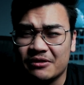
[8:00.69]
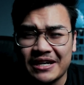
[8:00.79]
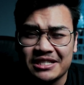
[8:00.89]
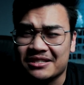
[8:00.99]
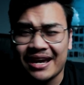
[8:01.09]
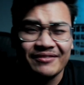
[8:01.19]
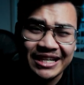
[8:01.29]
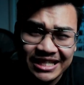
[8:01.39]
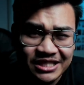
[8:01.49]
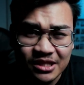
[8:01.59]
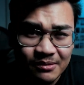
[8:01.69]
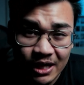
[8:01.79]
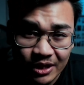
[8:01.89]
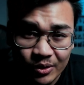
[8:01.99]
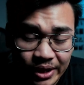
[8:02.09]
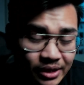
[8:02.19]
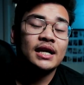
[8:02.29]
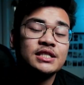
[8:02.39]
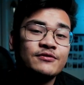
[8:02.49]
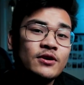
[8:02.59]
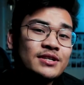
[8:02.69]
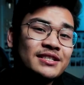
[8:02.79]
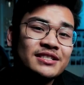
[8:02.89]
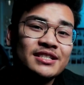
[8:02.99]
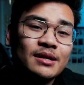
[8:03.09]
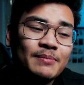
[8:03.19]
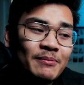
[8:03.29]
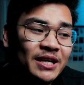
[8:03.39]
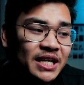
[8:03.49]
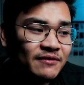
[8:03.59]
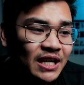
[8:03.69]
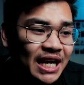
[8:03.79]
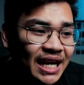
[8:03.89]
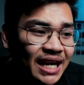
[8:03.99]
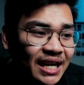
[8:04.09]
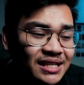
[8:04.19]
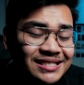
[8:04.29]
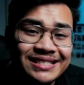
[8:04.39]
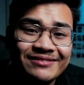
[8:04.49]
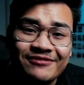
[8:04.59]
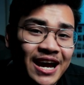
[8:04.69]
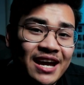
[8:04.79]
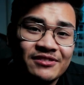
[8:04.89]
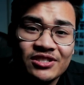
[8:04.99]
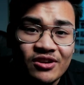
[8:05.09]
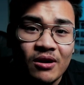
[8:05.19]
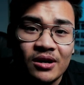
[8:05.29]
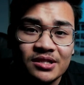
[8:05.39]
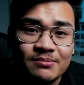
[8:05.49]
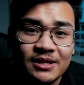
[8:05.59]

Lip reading: if I just have that HDMI cord. As far as the setup, I'm going to give it a 5 stars